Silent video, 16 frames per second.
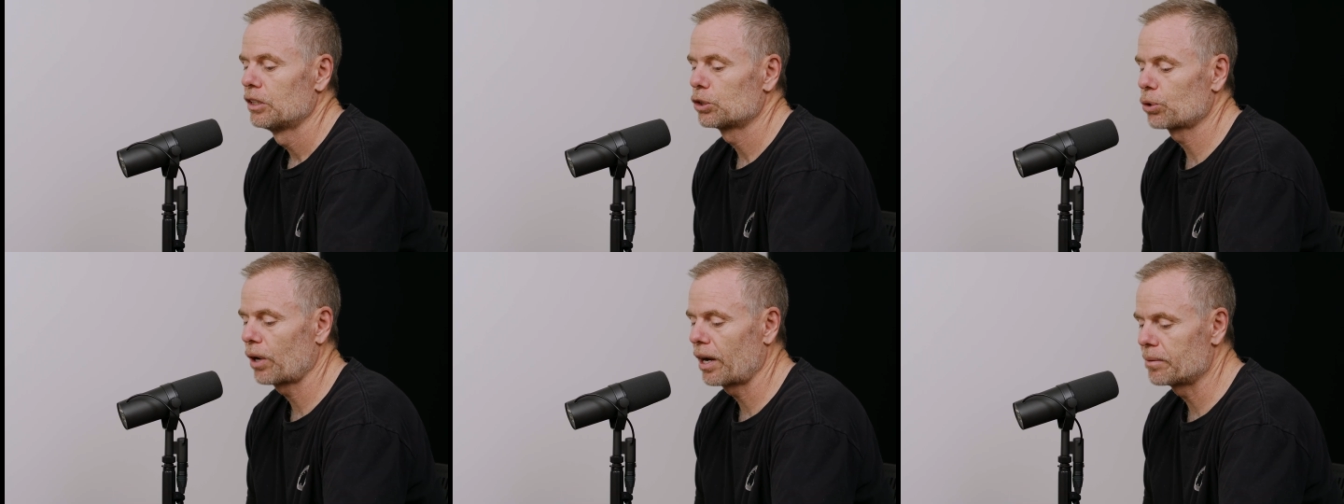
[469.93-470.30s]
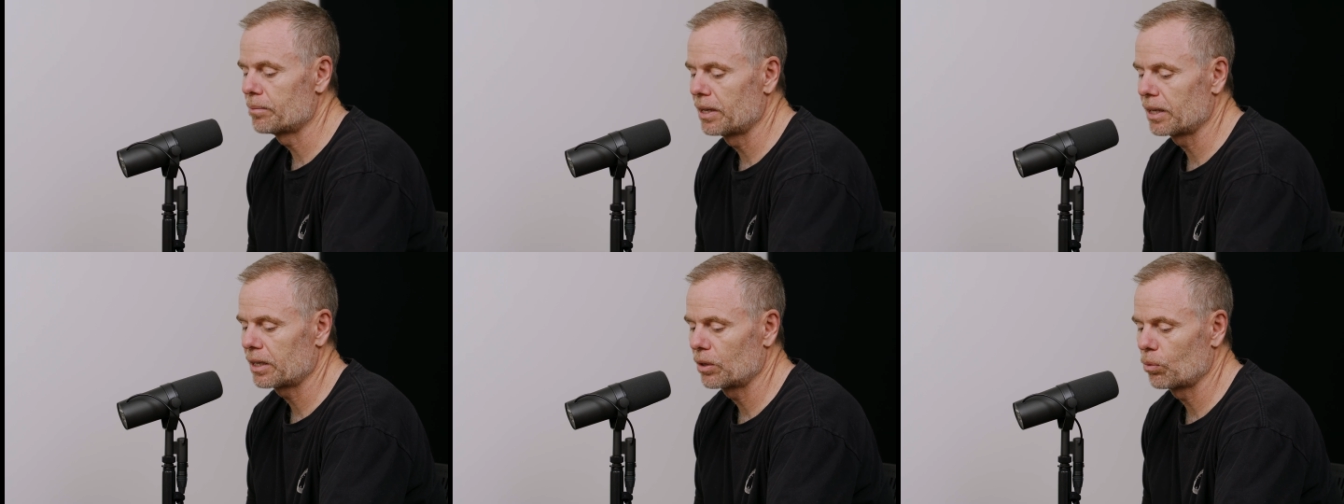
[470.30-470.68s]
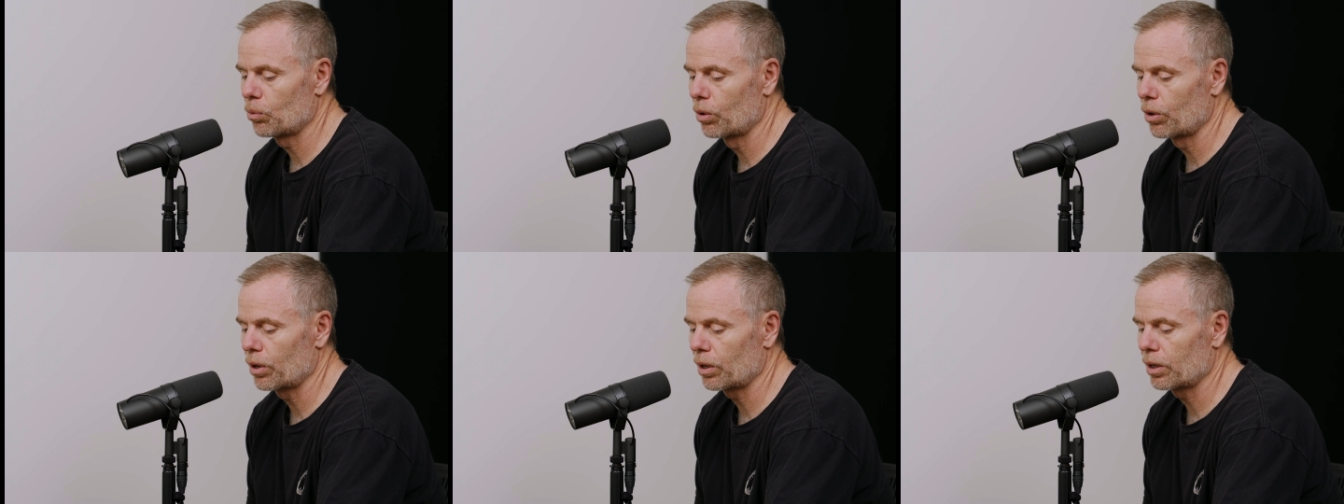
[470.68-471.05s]
try to make it
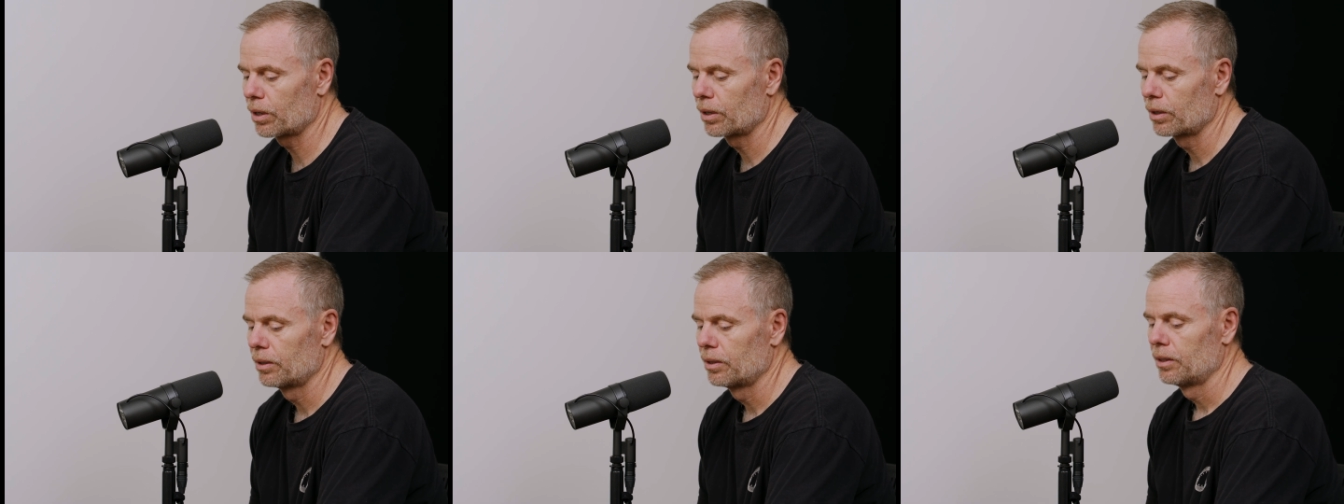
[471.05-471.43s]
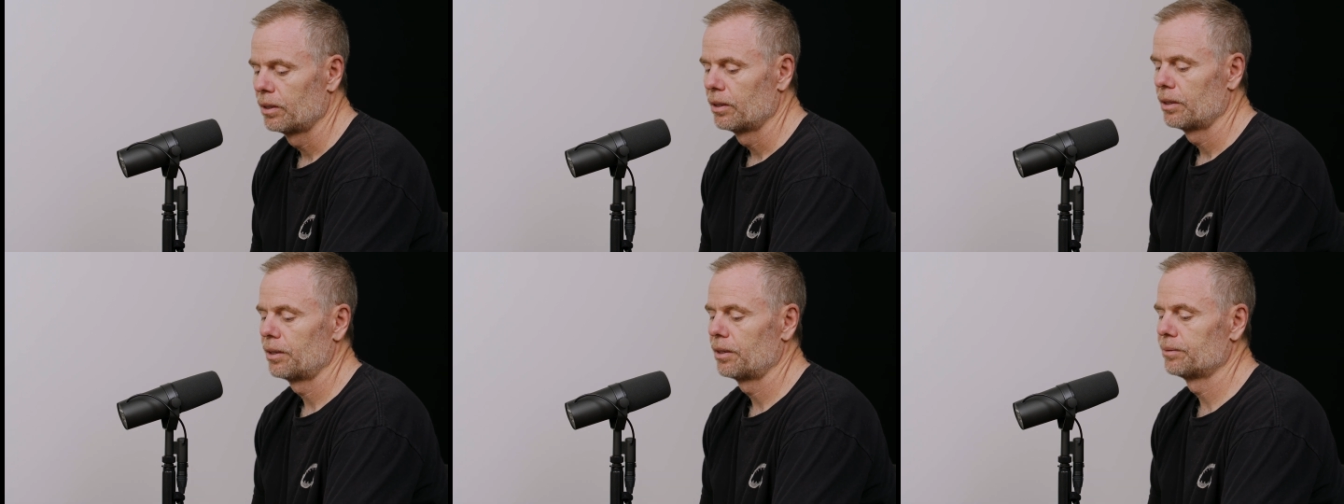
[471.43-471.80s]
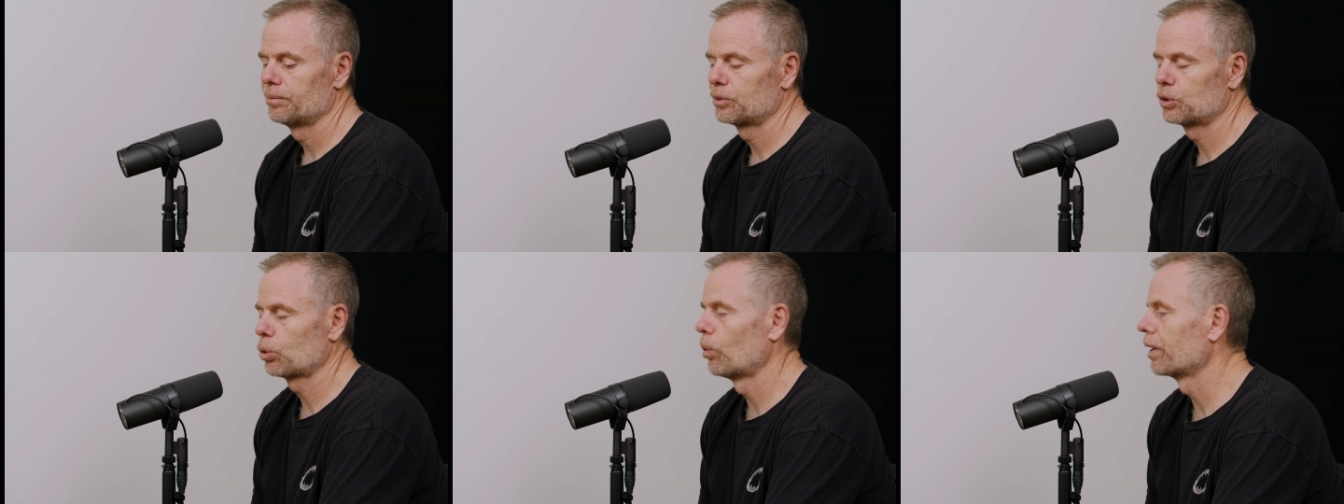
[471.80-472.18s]
work.
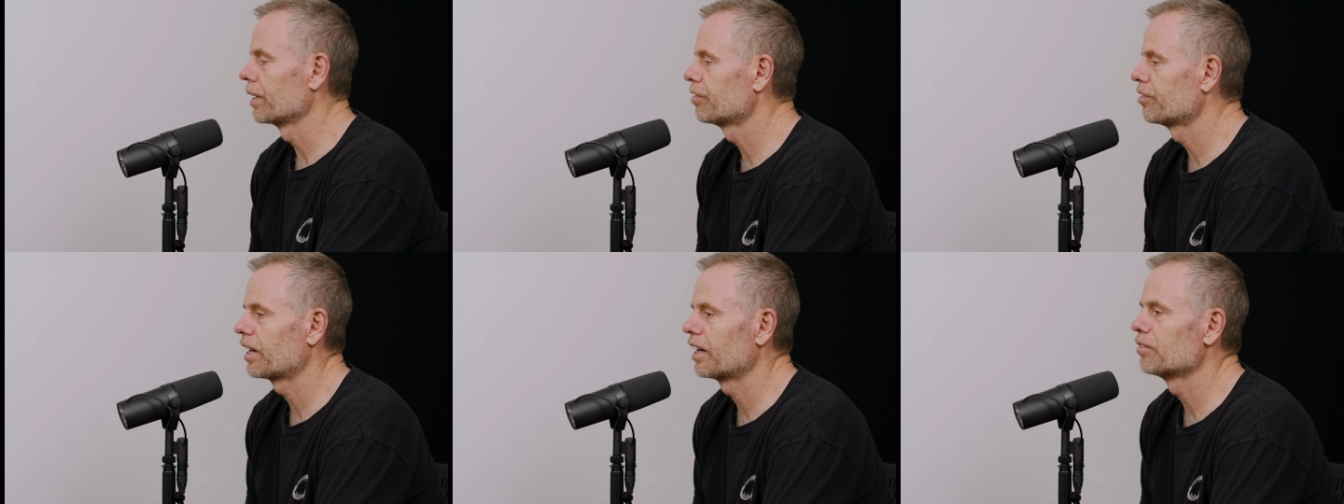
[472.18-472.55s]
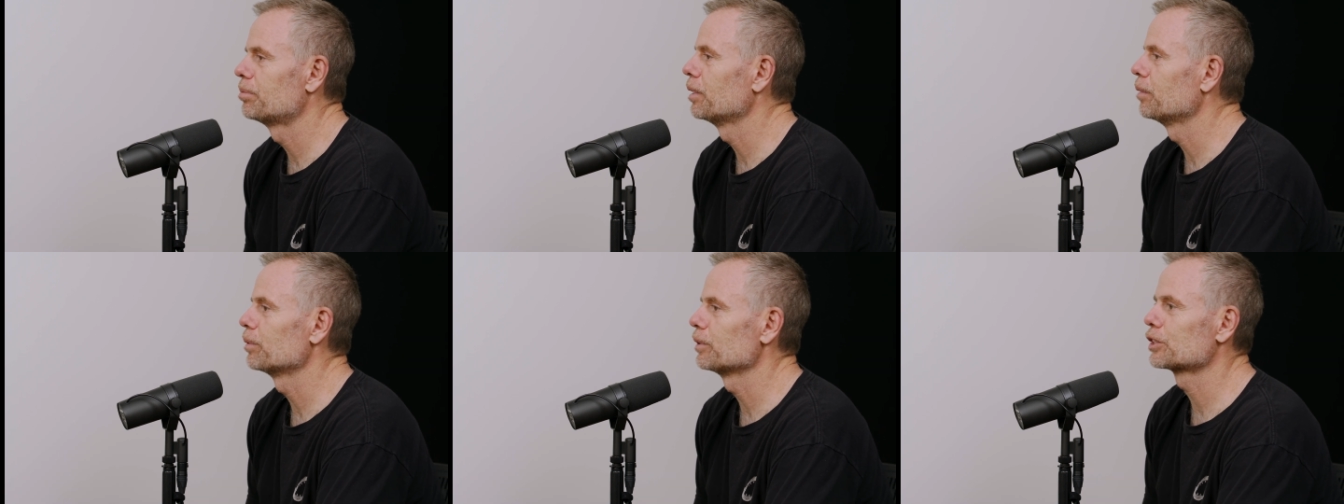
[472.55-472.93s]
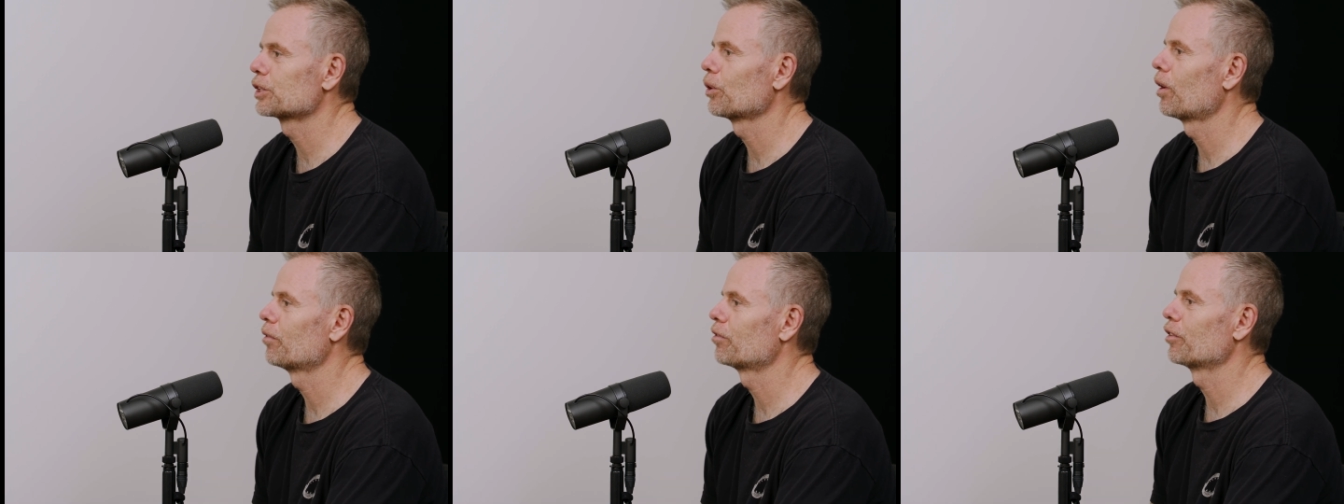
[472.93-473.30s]
25 people
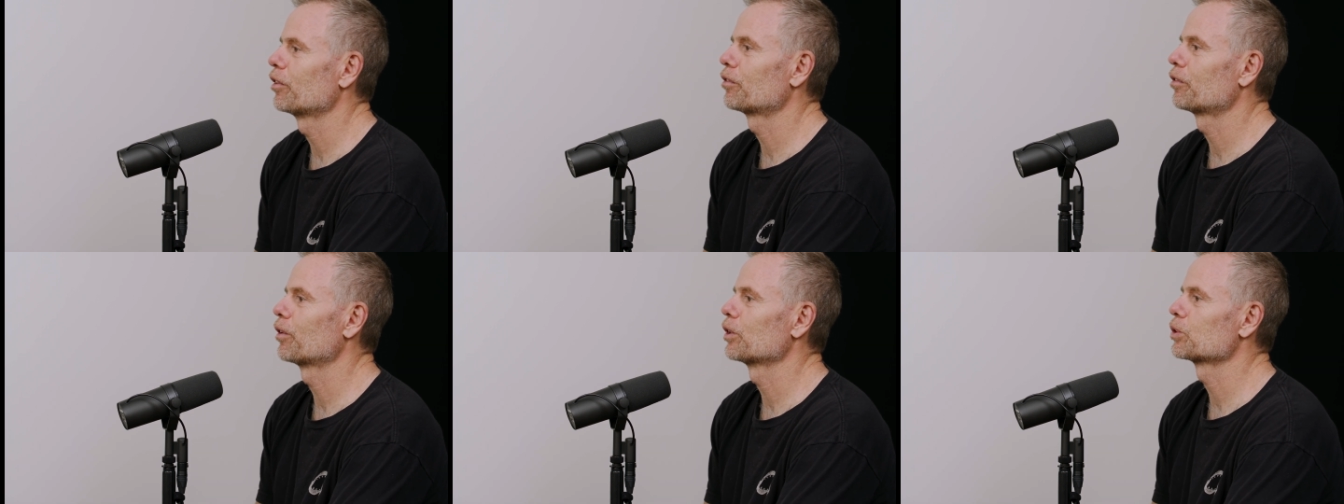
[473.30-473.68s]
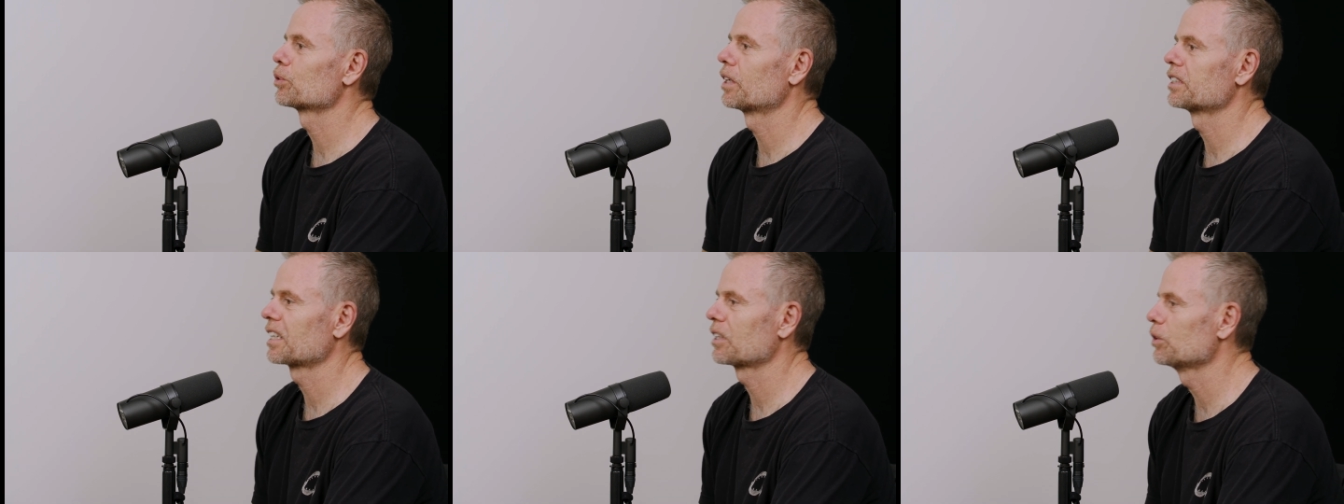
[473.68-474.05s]
show up for the first race.